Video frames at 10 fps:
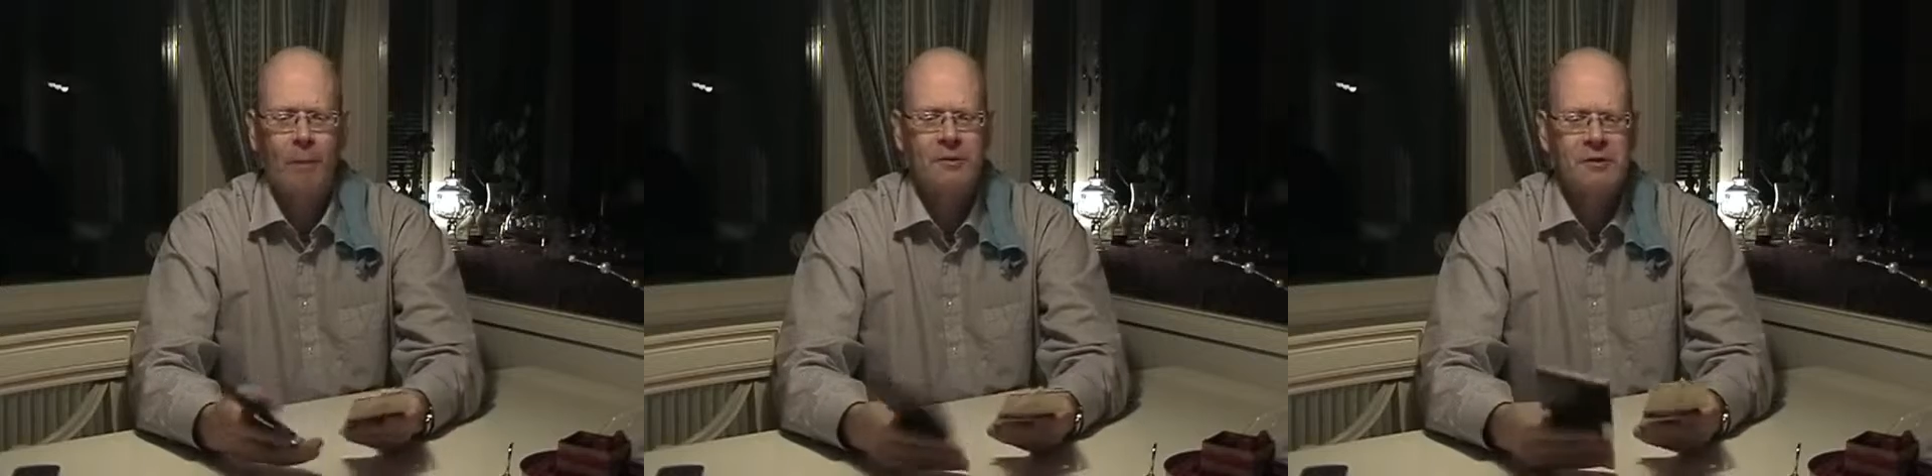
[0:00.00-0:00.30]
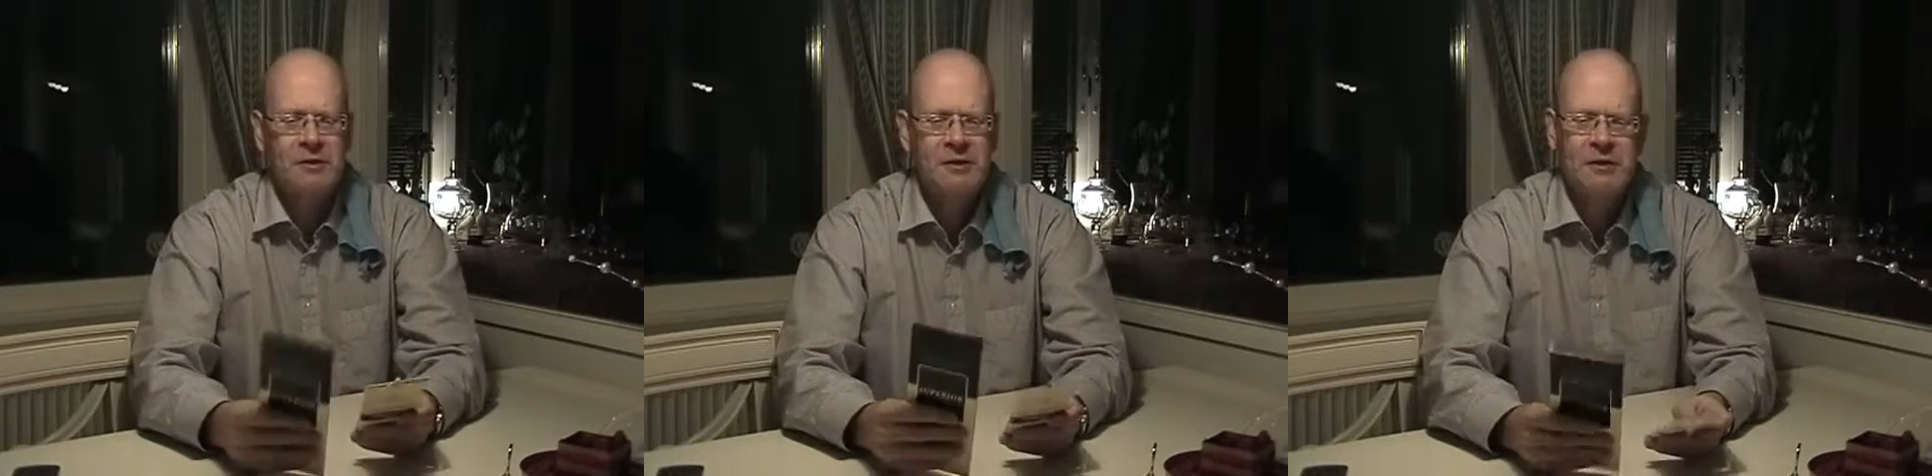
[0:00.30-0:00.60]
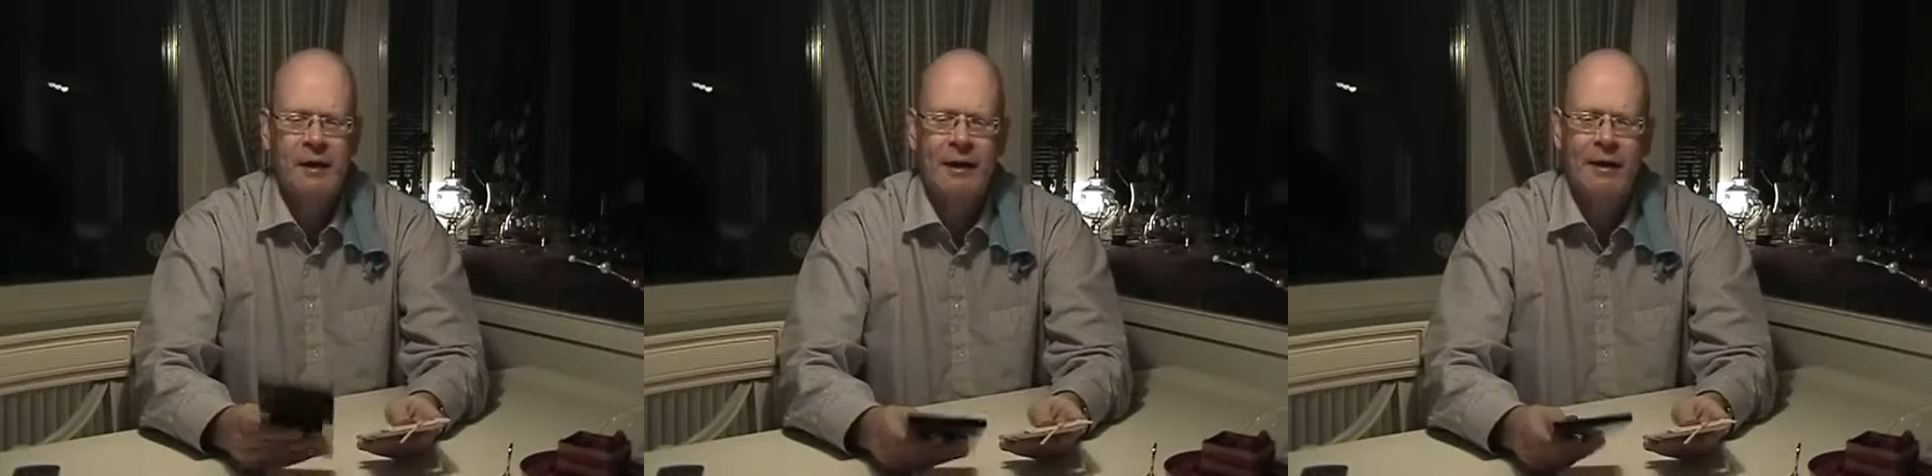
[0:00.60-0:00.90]
opposite
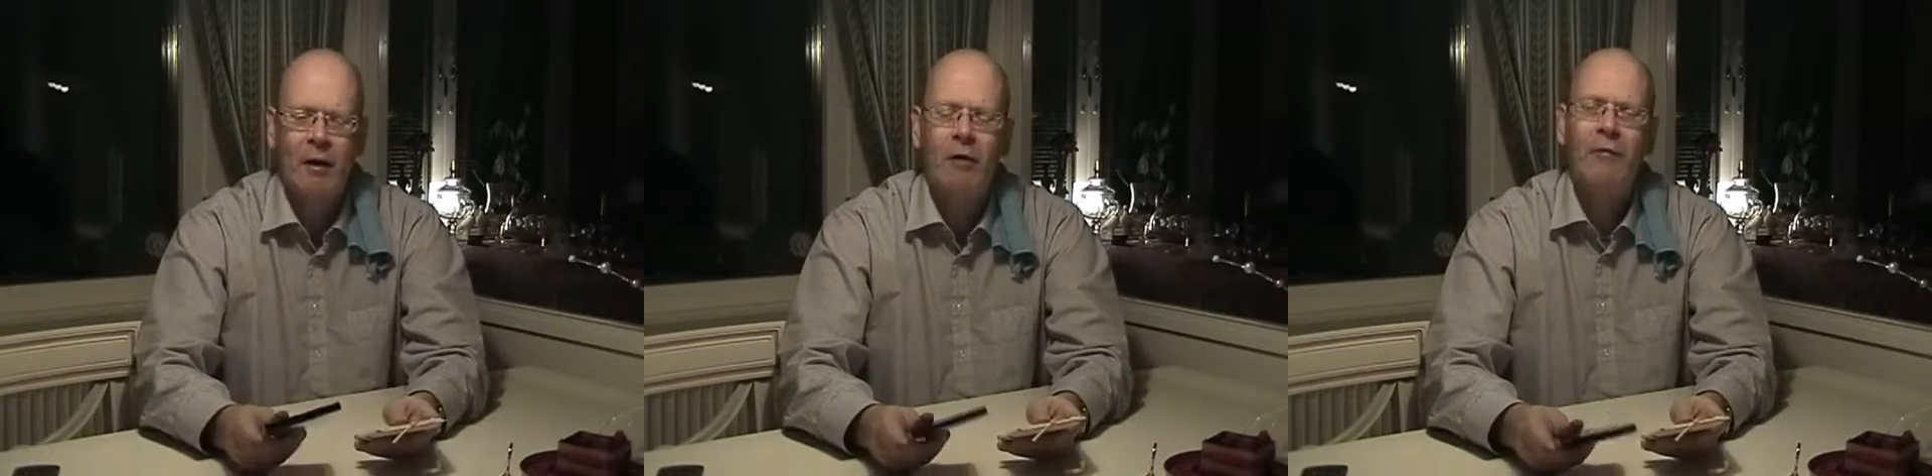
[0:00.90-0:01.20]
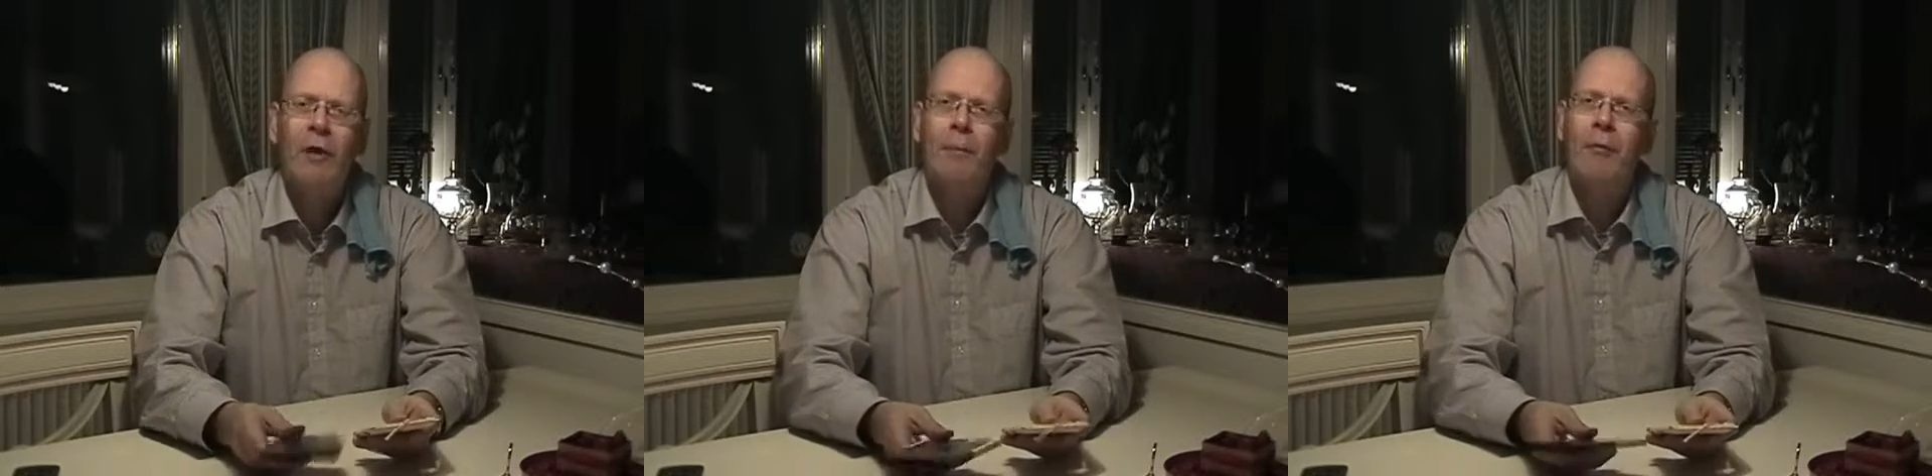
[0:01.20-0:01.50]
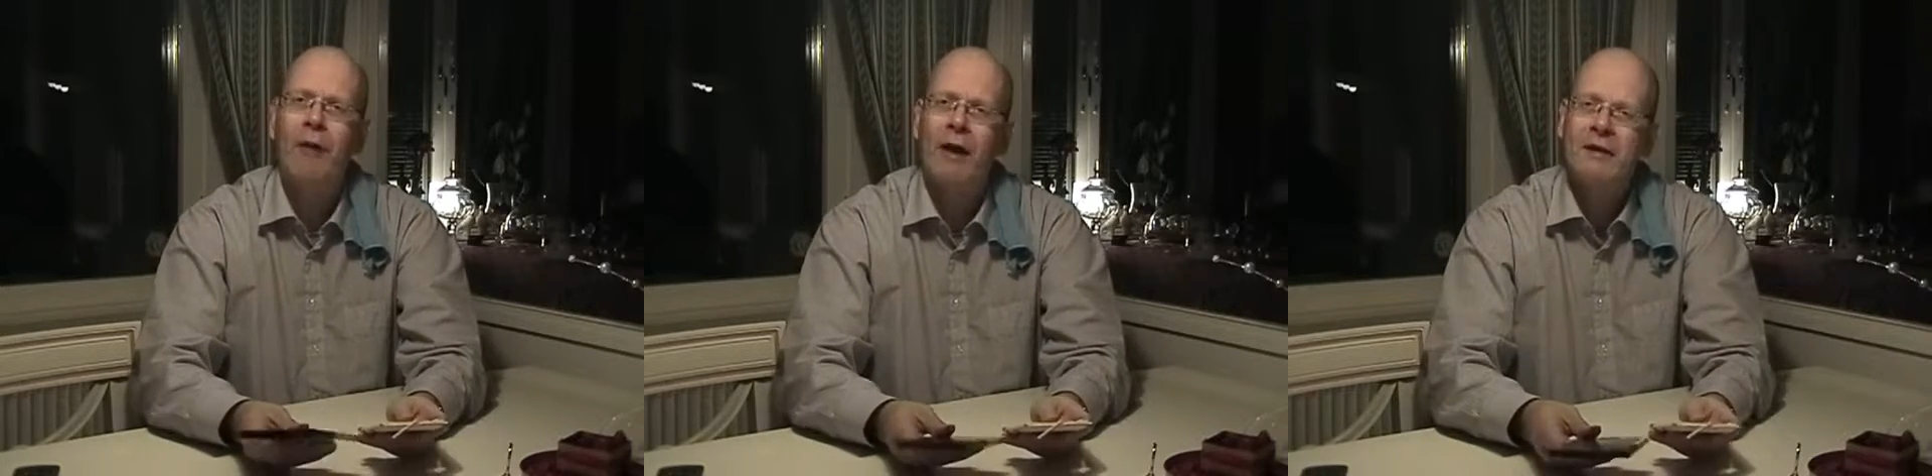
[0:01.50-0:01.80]
side of the
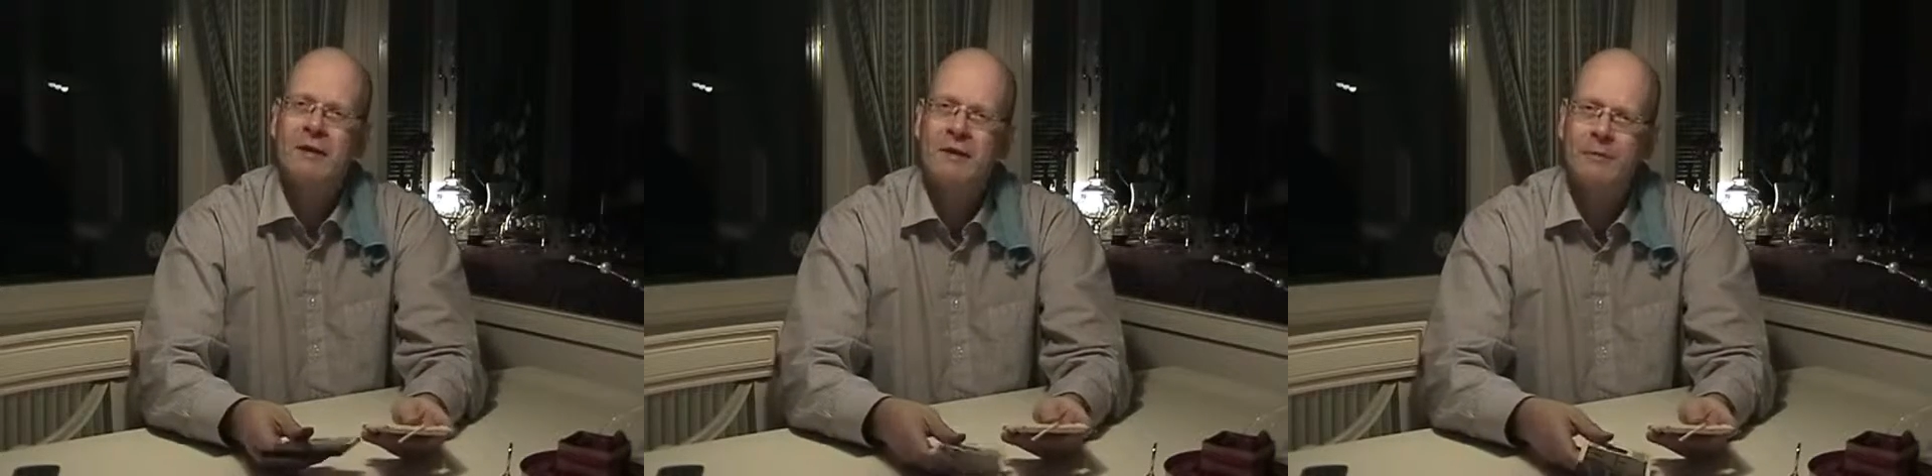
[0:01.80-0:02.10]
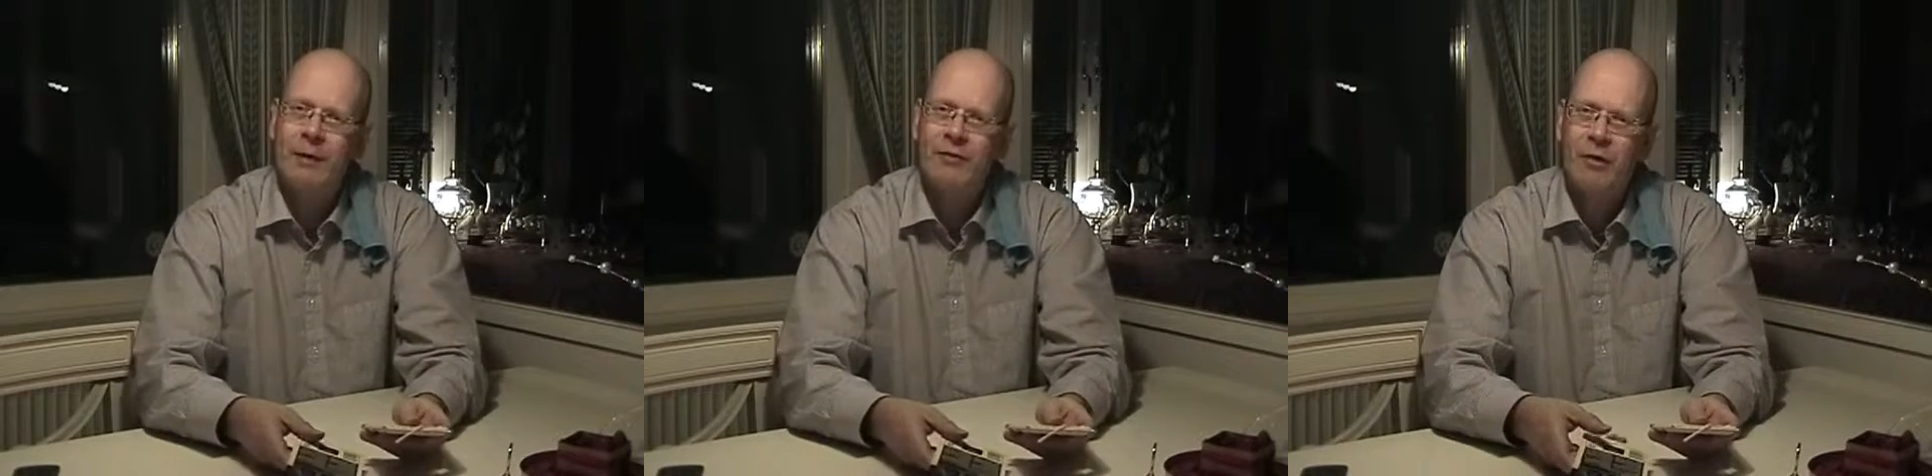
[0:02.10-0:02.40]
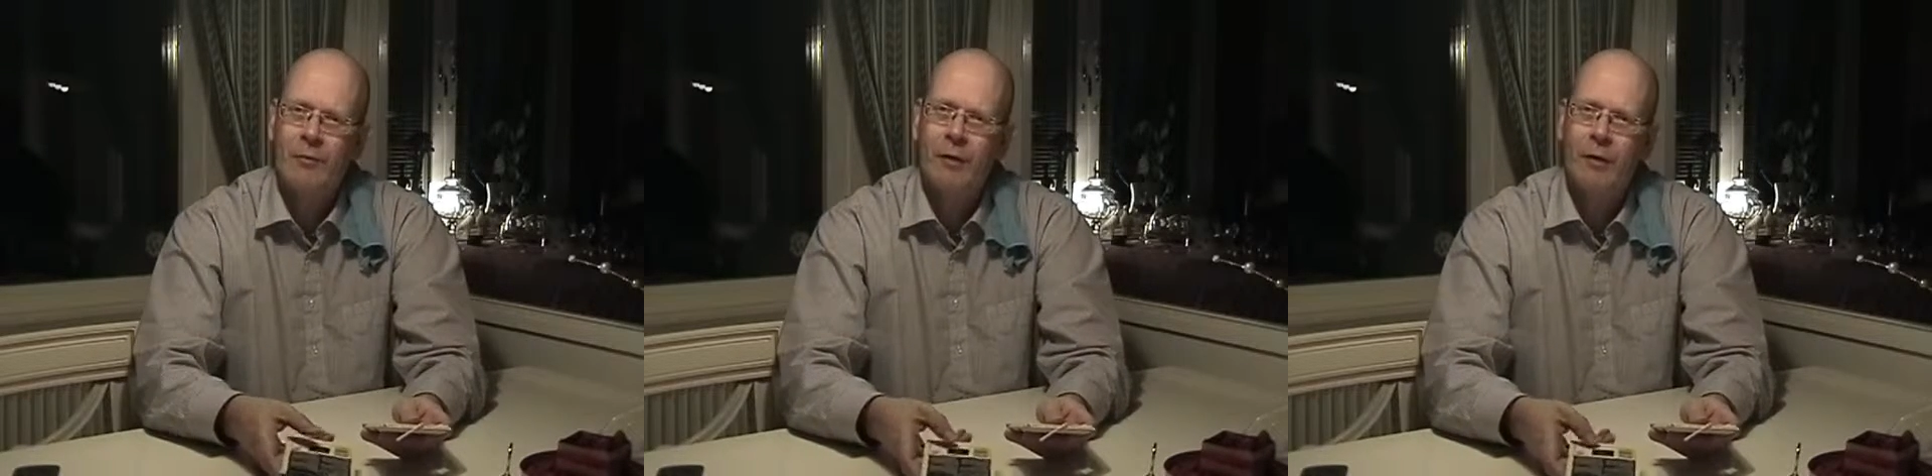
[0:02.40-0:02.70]
price
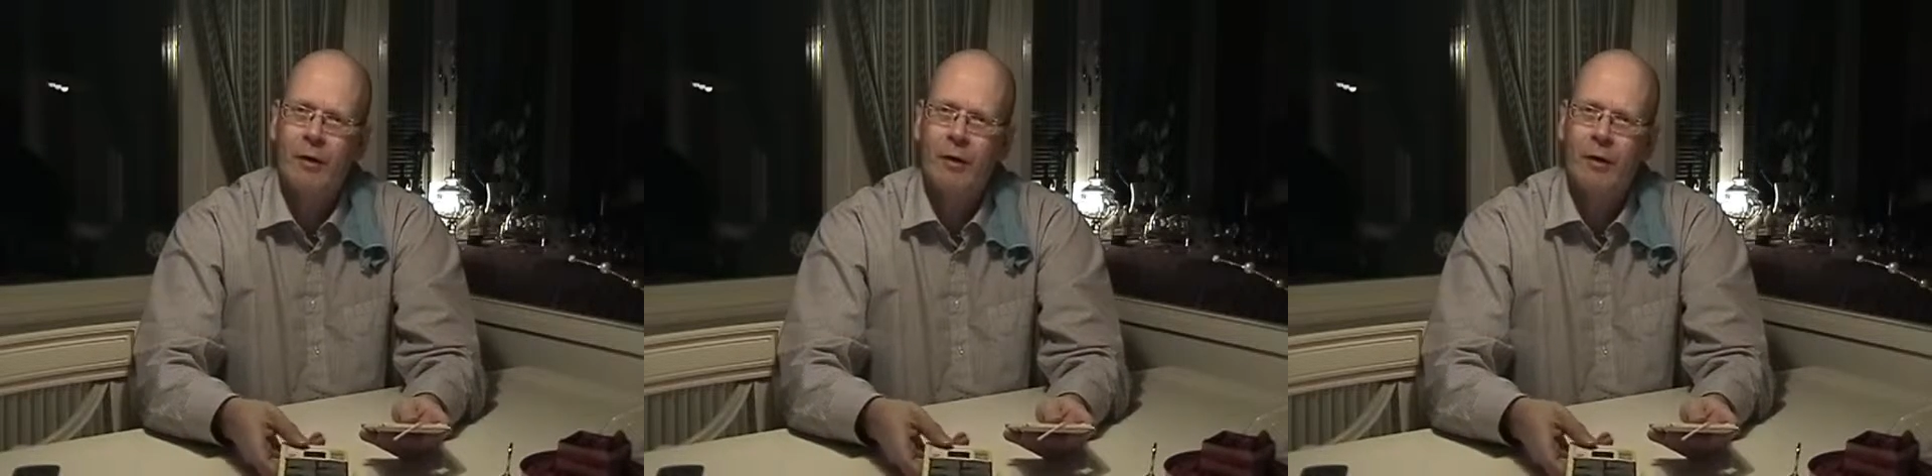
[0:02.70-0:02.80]
spectrum.